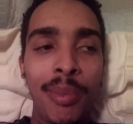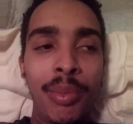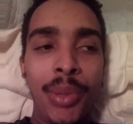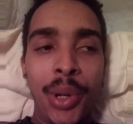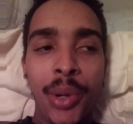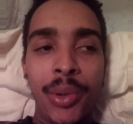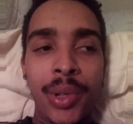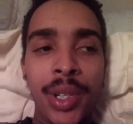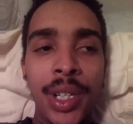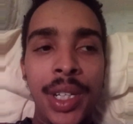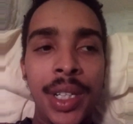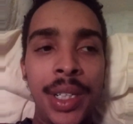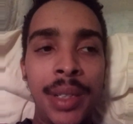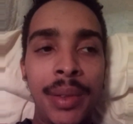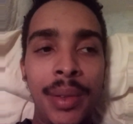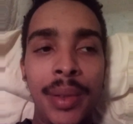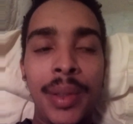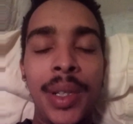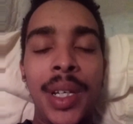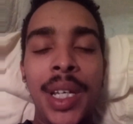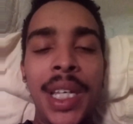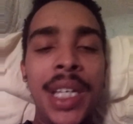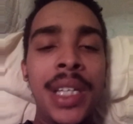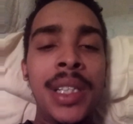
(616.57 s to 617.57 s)
broken
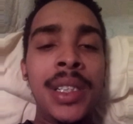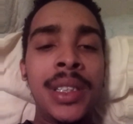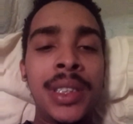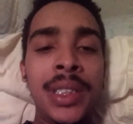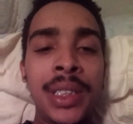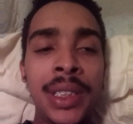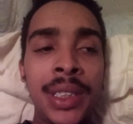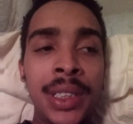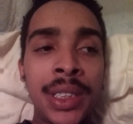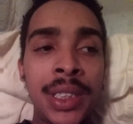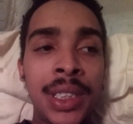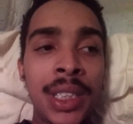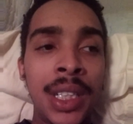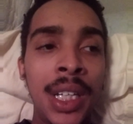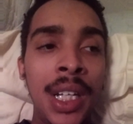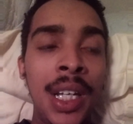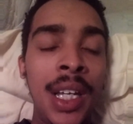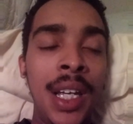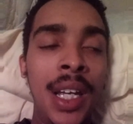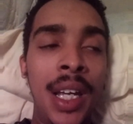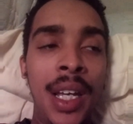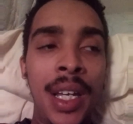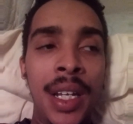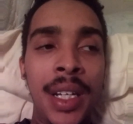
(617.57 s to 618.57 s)
English
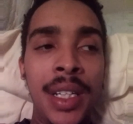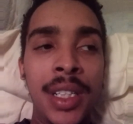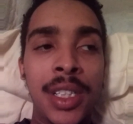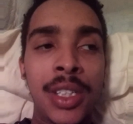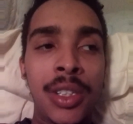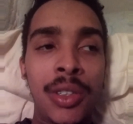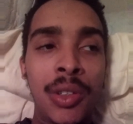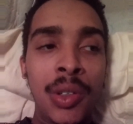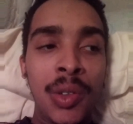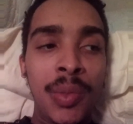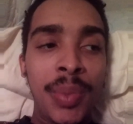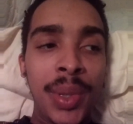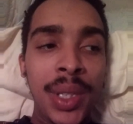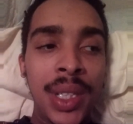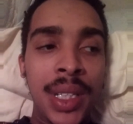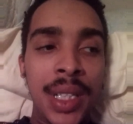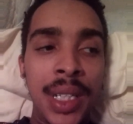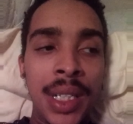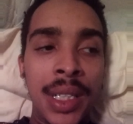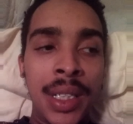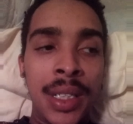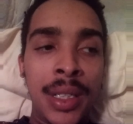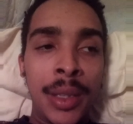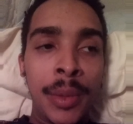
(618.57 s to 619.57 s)
and is stupid,
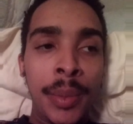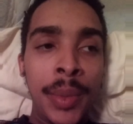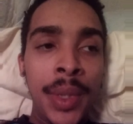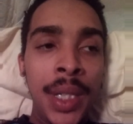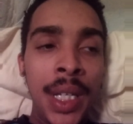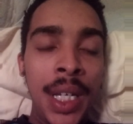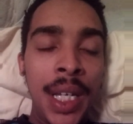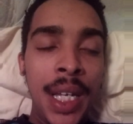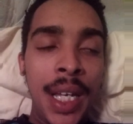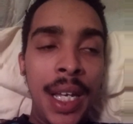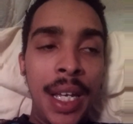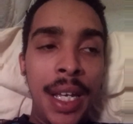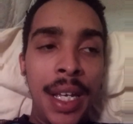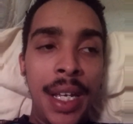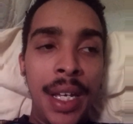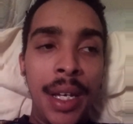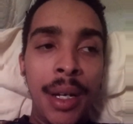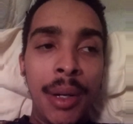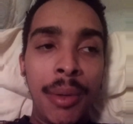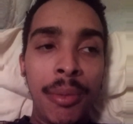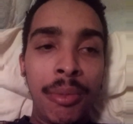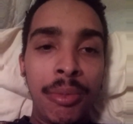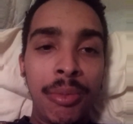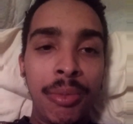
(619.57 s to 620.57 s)
dumb,
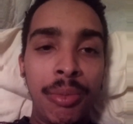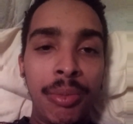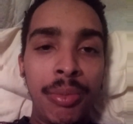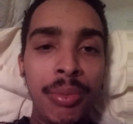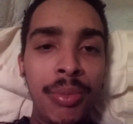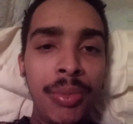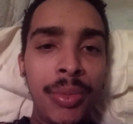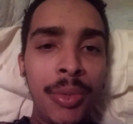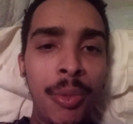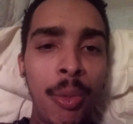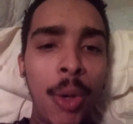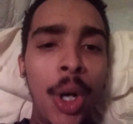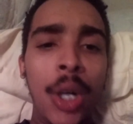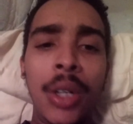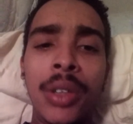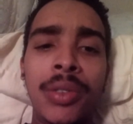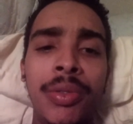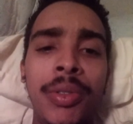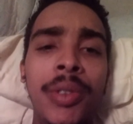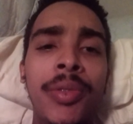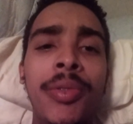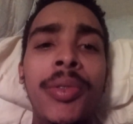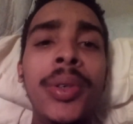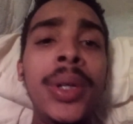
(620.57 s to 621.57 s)
and works
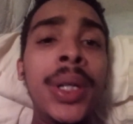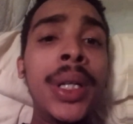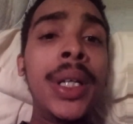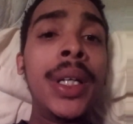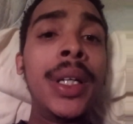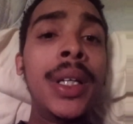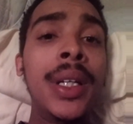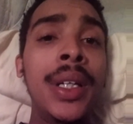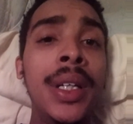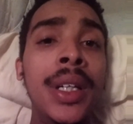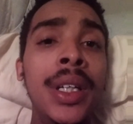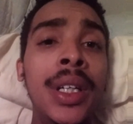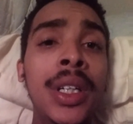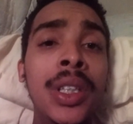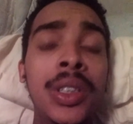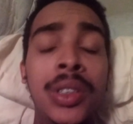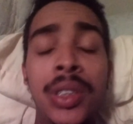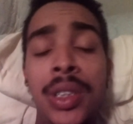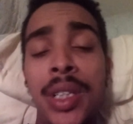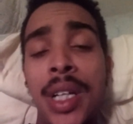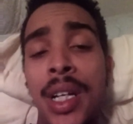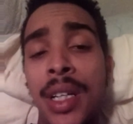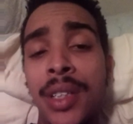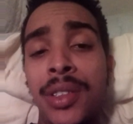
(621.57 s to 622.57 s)
for free.
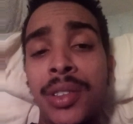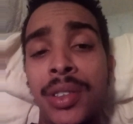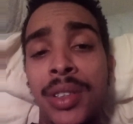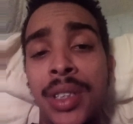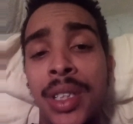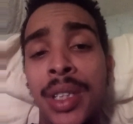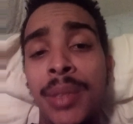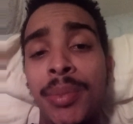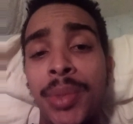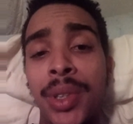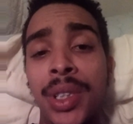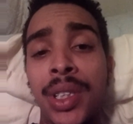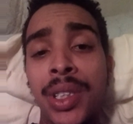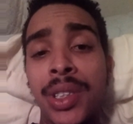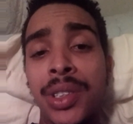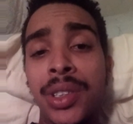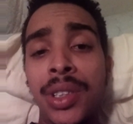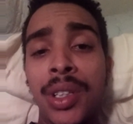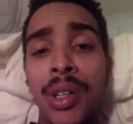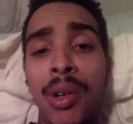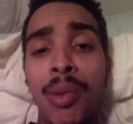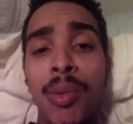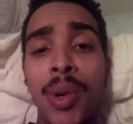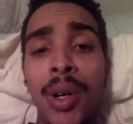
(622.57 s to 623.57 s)
So now that you think because
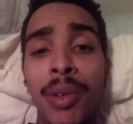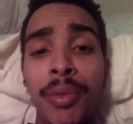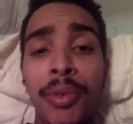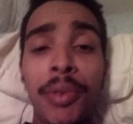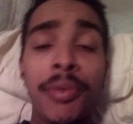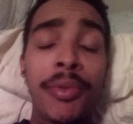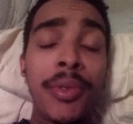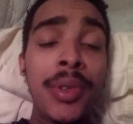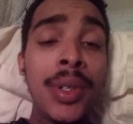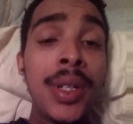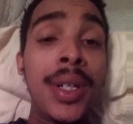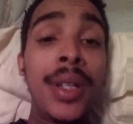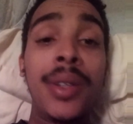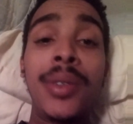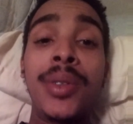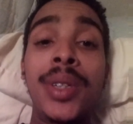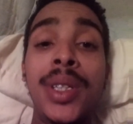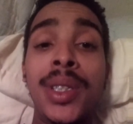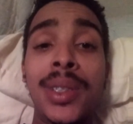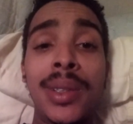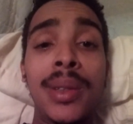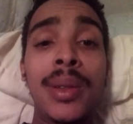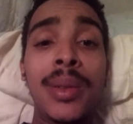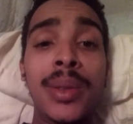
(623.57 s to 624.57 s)
you don't work for free and you
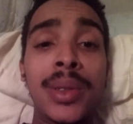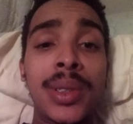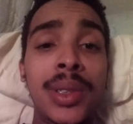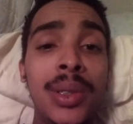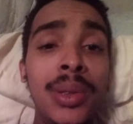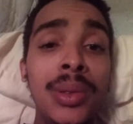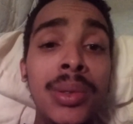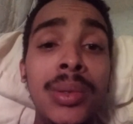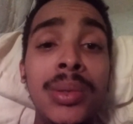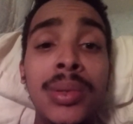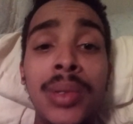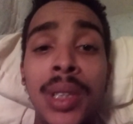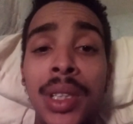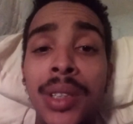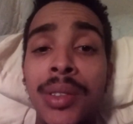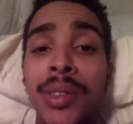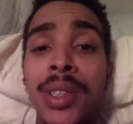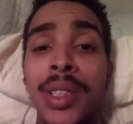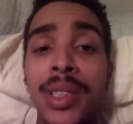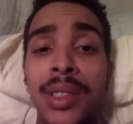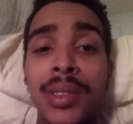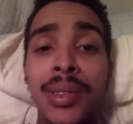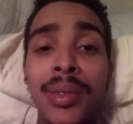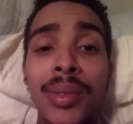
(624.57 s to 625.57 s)
get to go to school and you
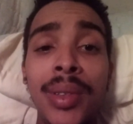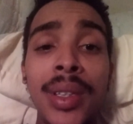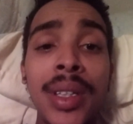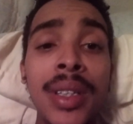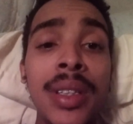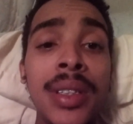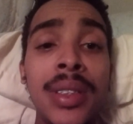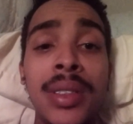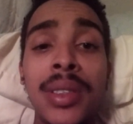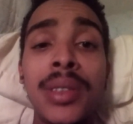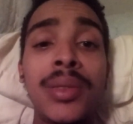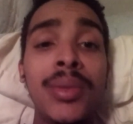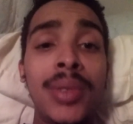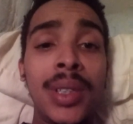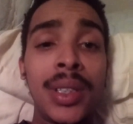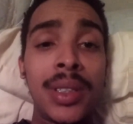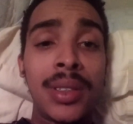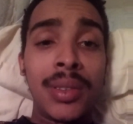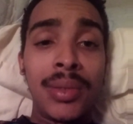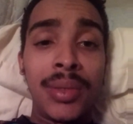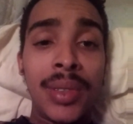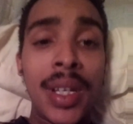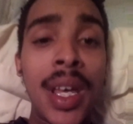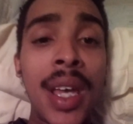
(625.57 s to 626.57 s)
get to do this, you get
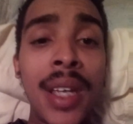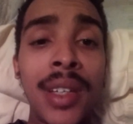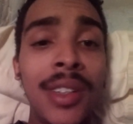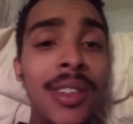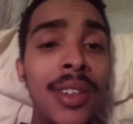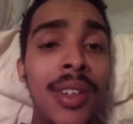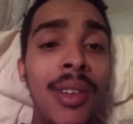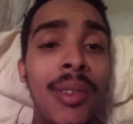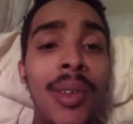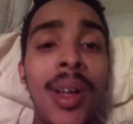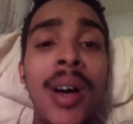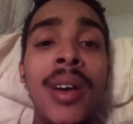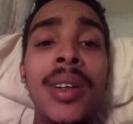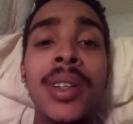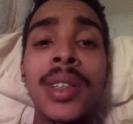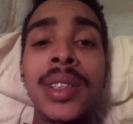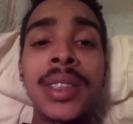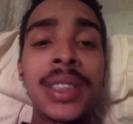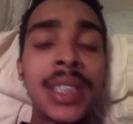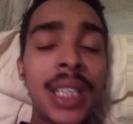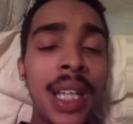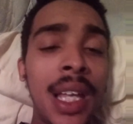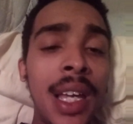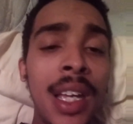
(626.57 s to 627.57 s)
to do that, you're no longer
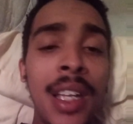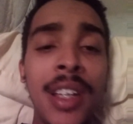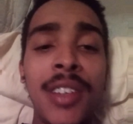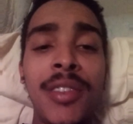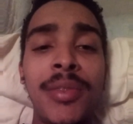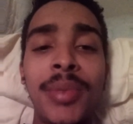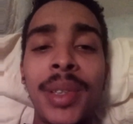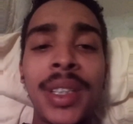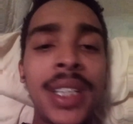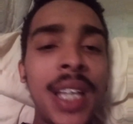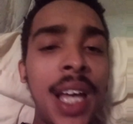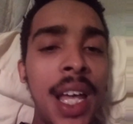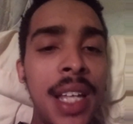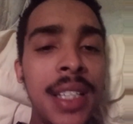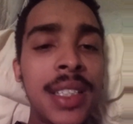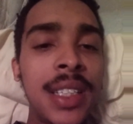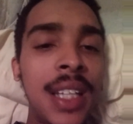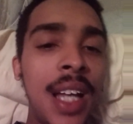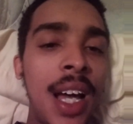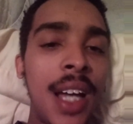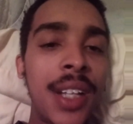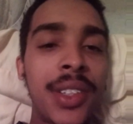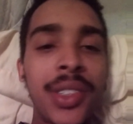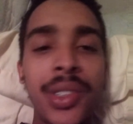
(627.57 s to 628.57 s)
a slave. But that's
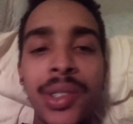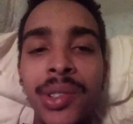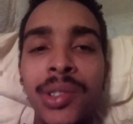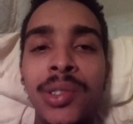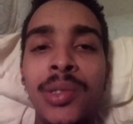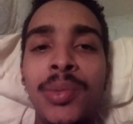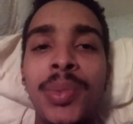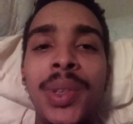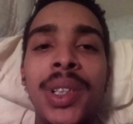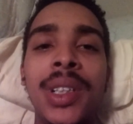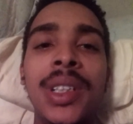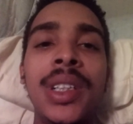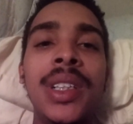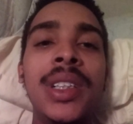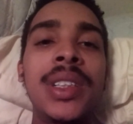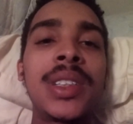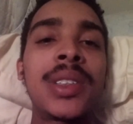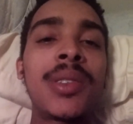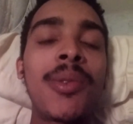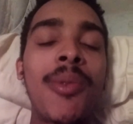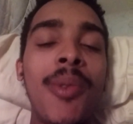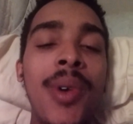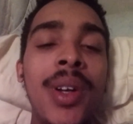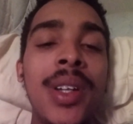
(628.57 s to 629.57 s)
not true,
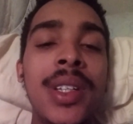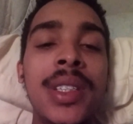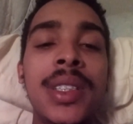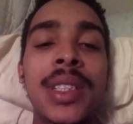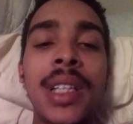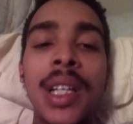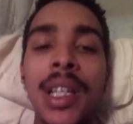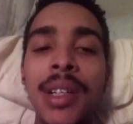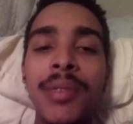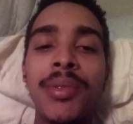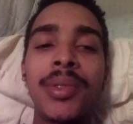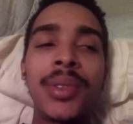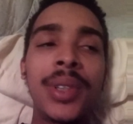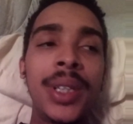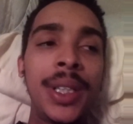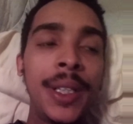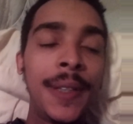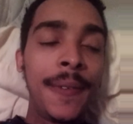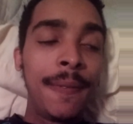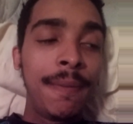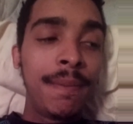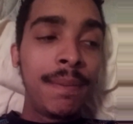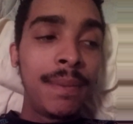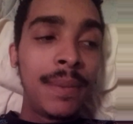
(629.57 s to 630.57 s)
because what is
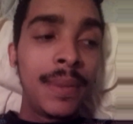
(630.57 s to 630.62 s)
slavery?